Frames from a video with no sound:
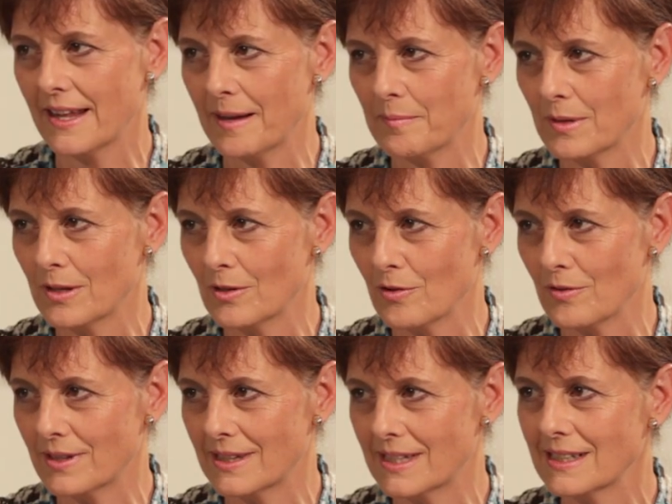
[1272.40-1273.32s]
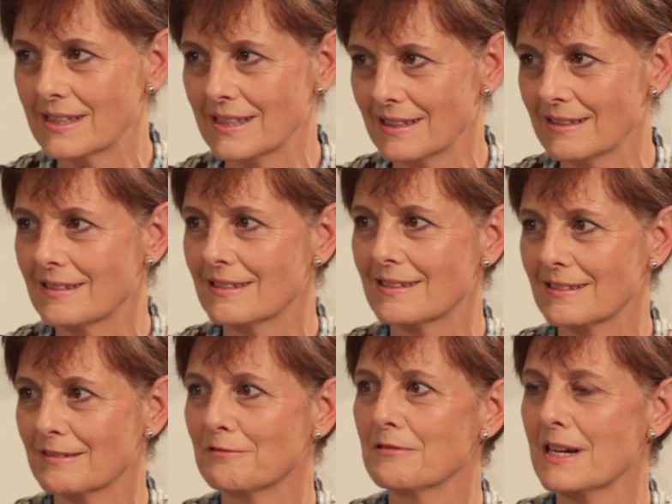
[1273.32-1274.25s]
them, you know, this
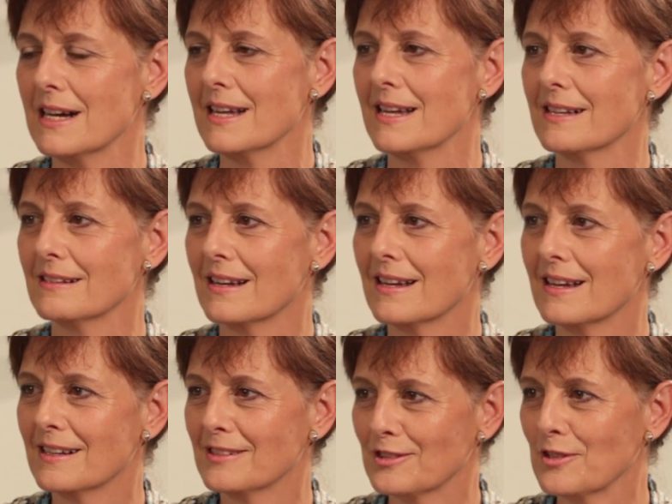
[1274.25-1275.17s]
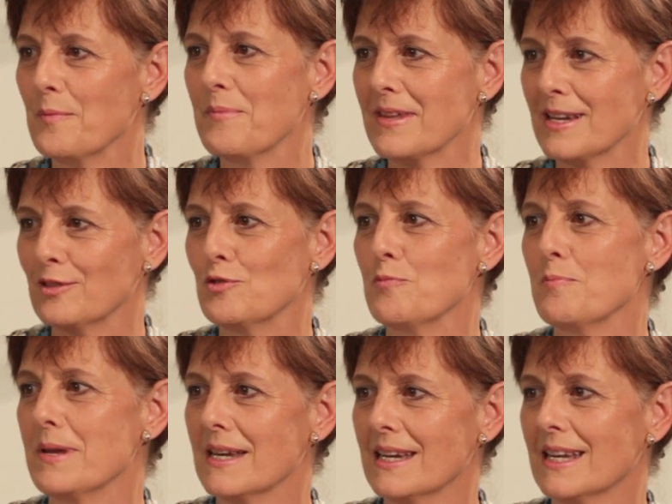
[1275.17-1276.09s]
is really something to
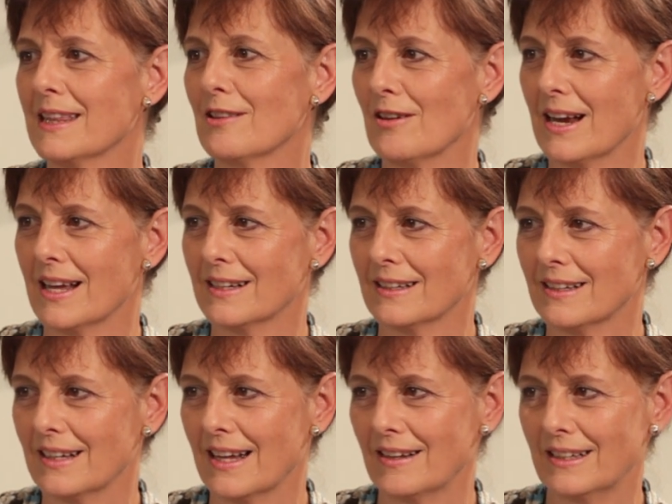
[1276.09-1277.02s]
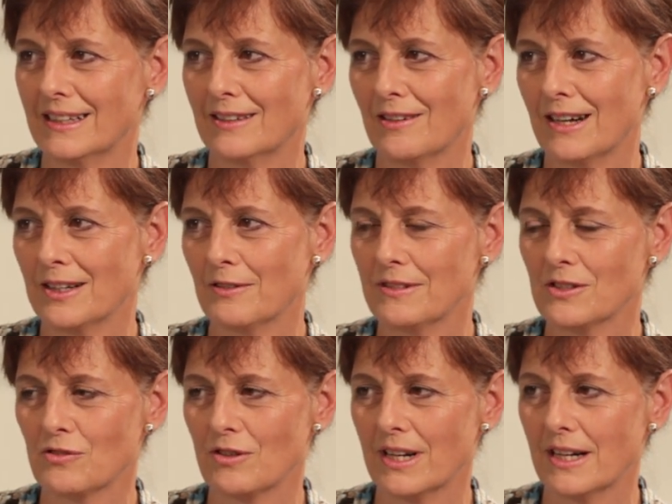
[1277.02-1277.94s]
be in the land of
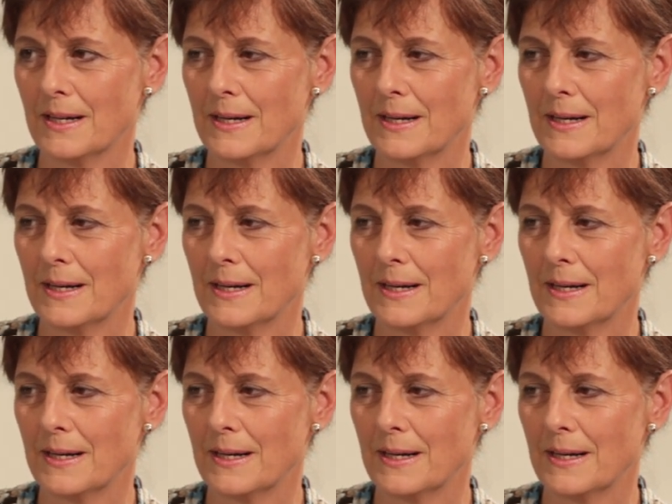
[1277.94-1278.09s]
Israel.